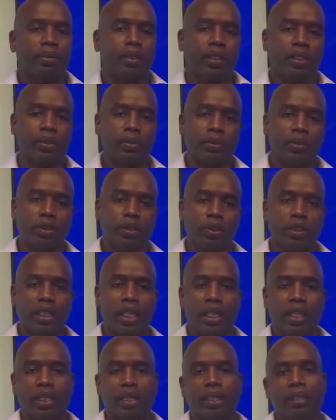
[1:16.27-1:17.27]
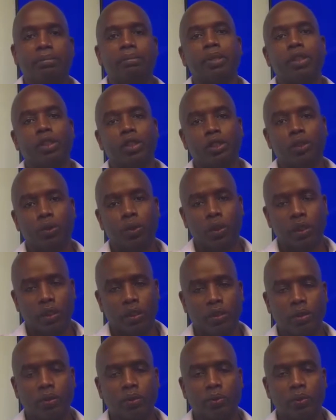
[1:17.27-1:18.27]
There's not anything mission
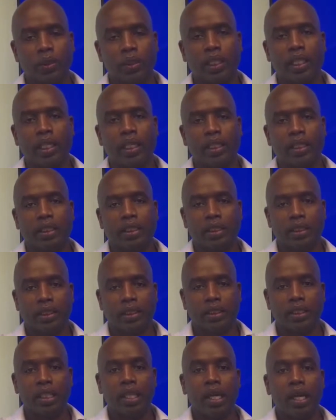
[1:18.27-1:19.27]
critical relying on this.